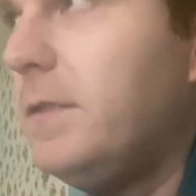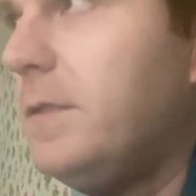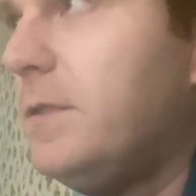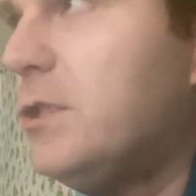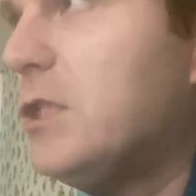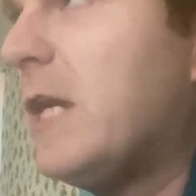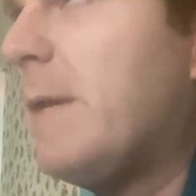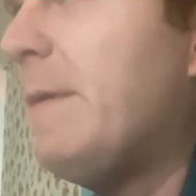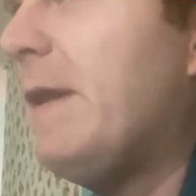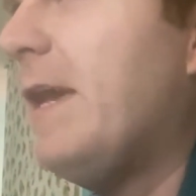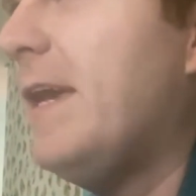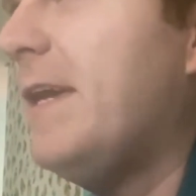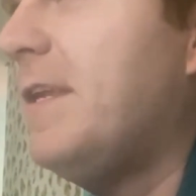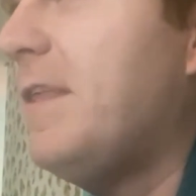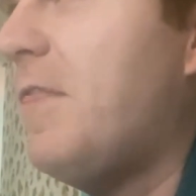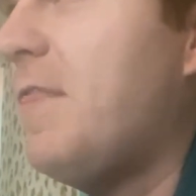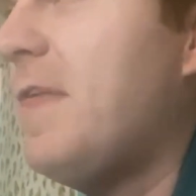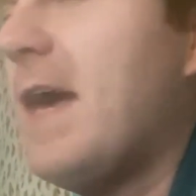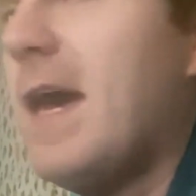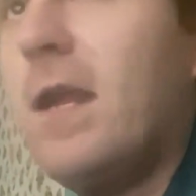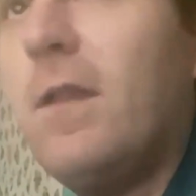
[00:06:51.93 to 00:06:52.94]
try my hand
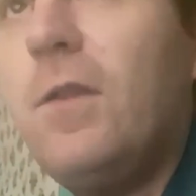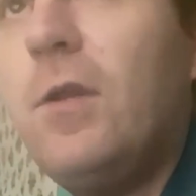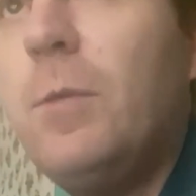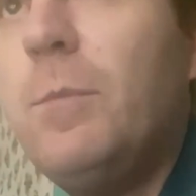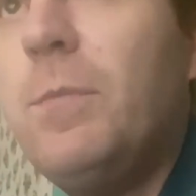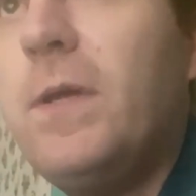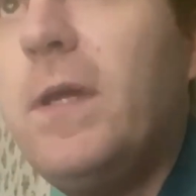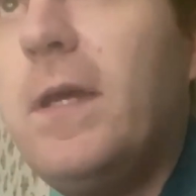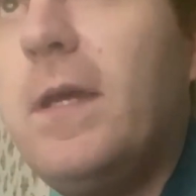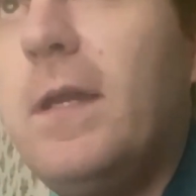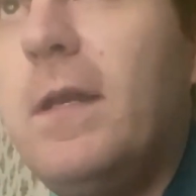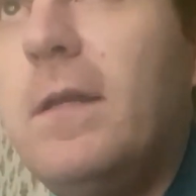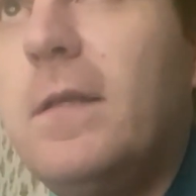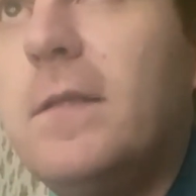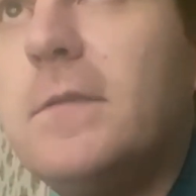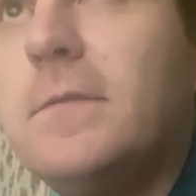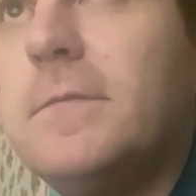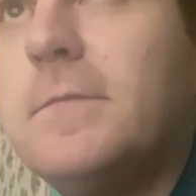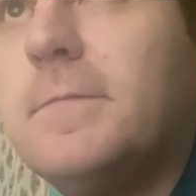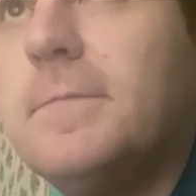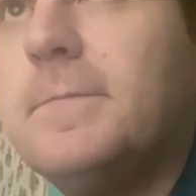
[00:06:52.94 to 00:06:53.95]
at that a little bit.
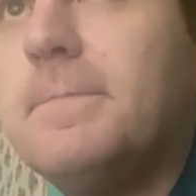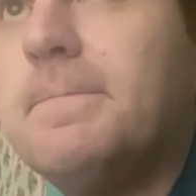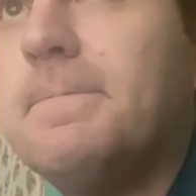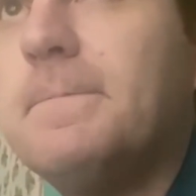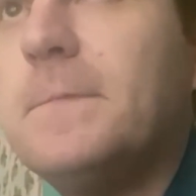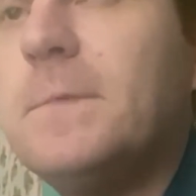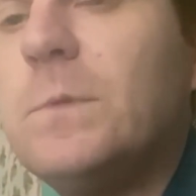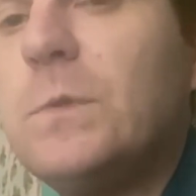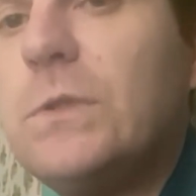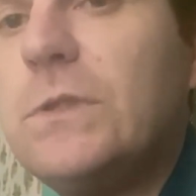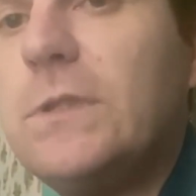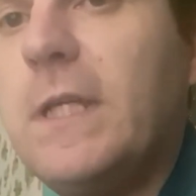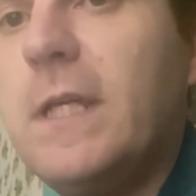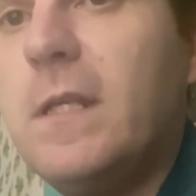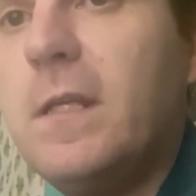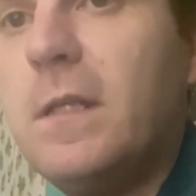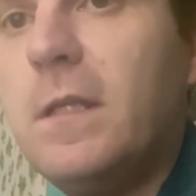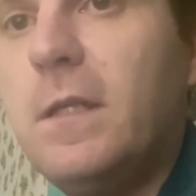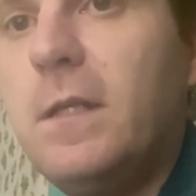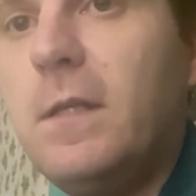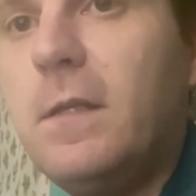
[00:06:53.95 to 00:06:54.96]
Just getting
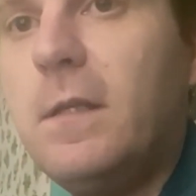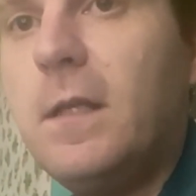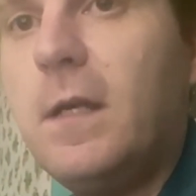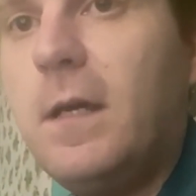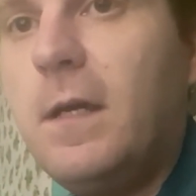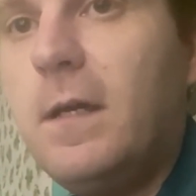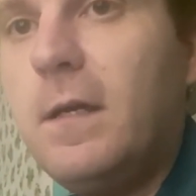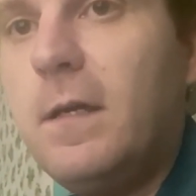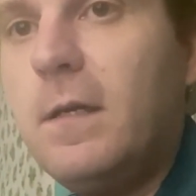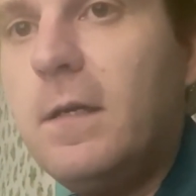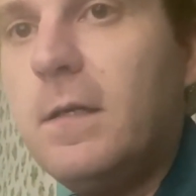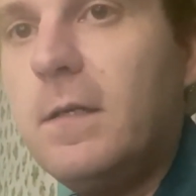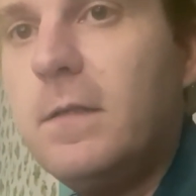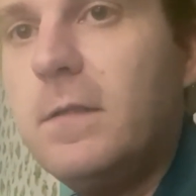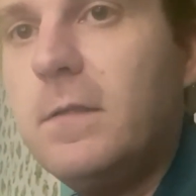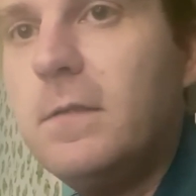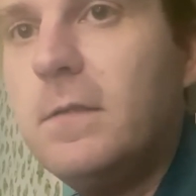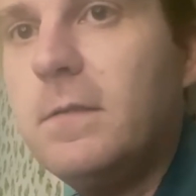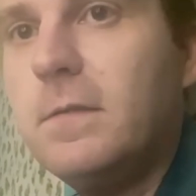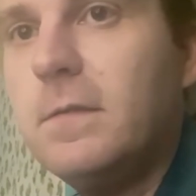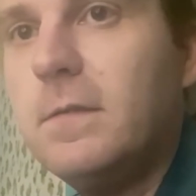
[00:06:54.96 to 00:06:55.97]
a little uh,
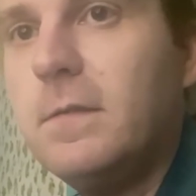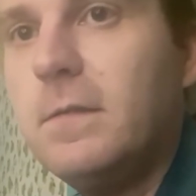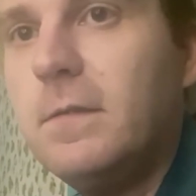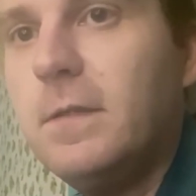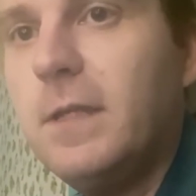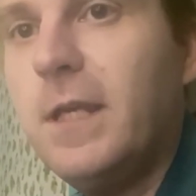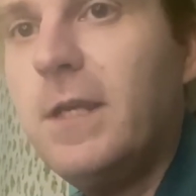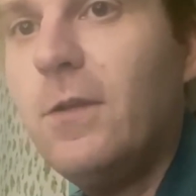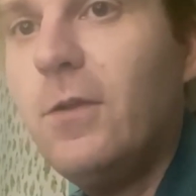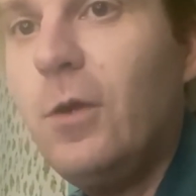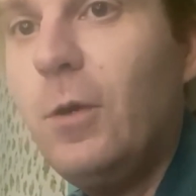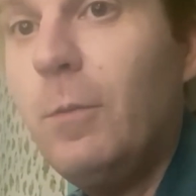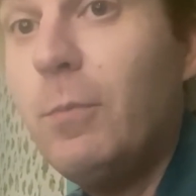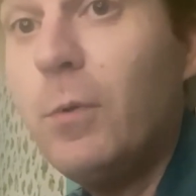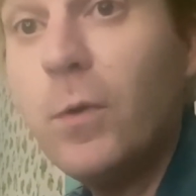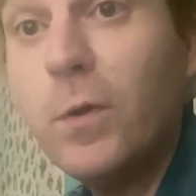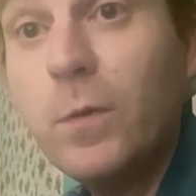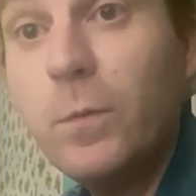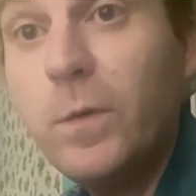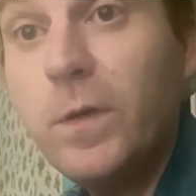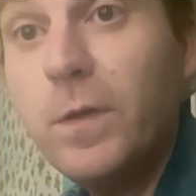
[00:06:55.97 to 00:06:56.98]
getting a little
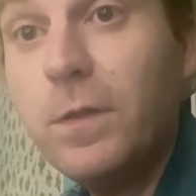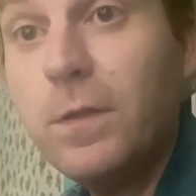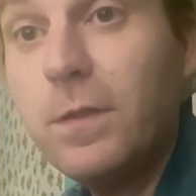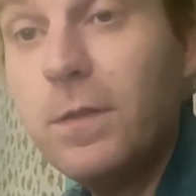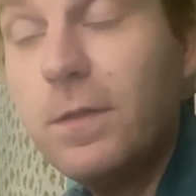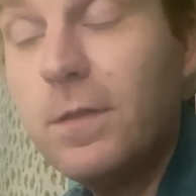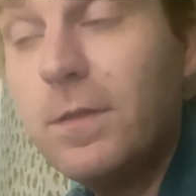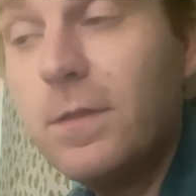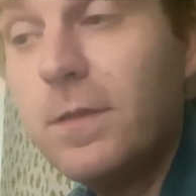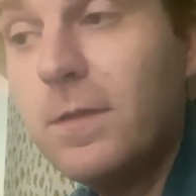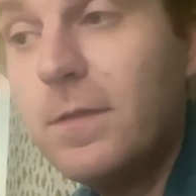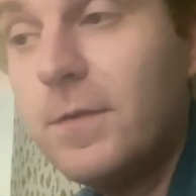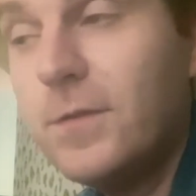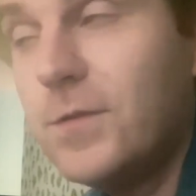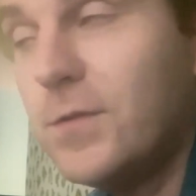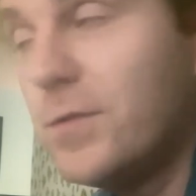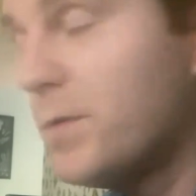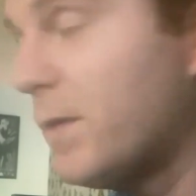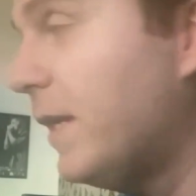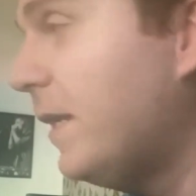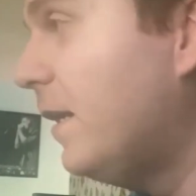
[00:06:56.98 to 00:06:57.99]
bored with the
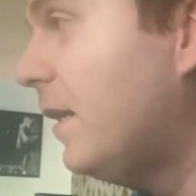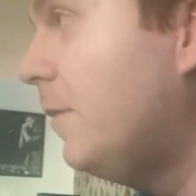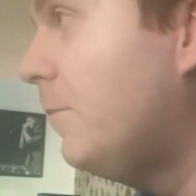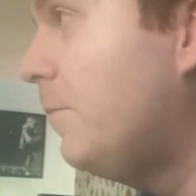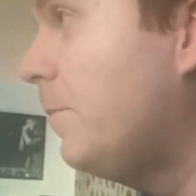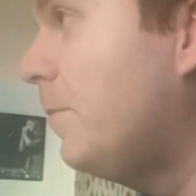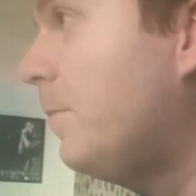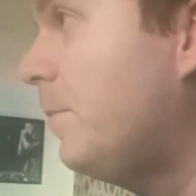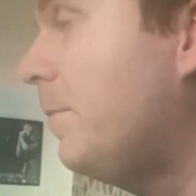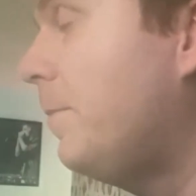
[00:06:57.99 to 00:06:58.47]
straight up